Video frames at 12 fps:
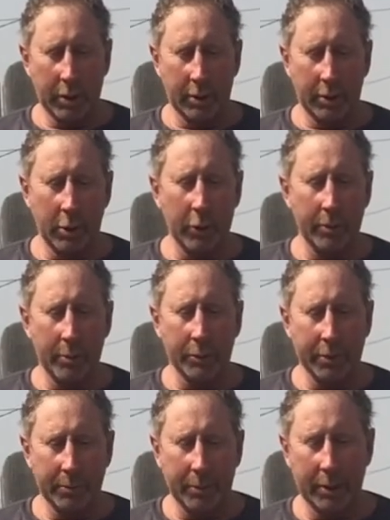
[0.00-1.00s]
Know the
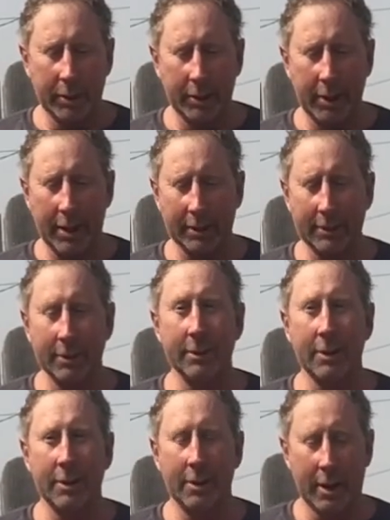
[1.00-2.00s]
most abundant gases
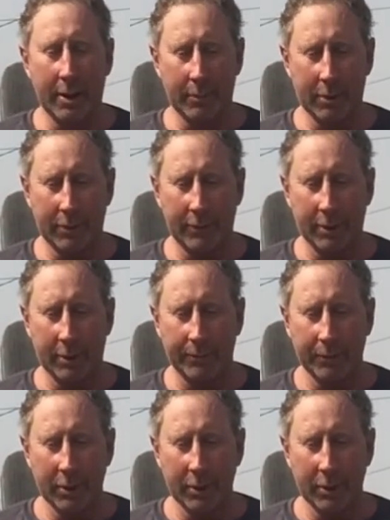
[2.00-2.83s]
in the atmosphere.